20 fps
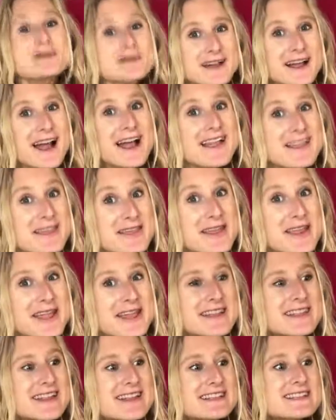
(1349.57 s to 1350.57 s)
I
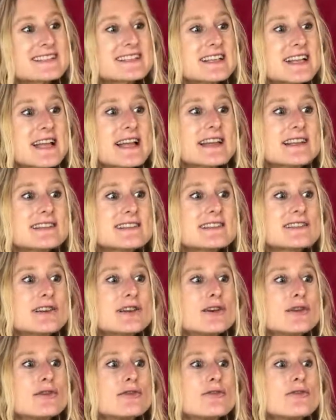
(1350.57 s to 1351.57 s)
think that's the case
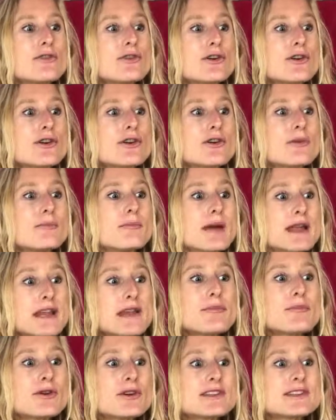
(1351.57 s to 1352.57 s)
for many
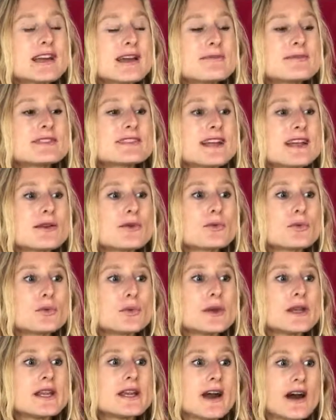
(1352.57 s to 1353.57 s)
more times that
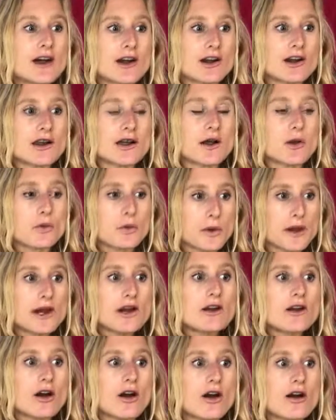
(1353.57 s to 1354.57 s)
we are
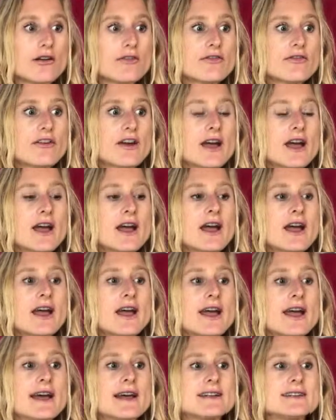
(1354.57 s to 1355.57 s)
aware of,
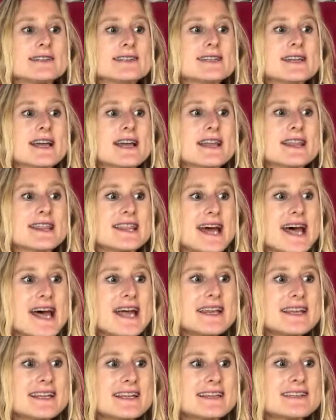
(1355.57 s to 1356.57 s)
and
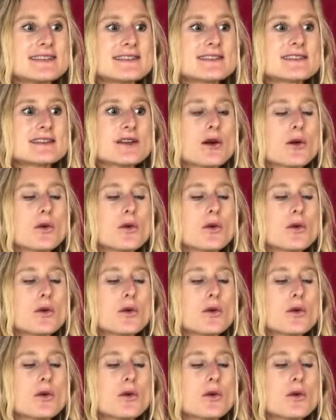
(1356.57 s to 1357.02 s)
that is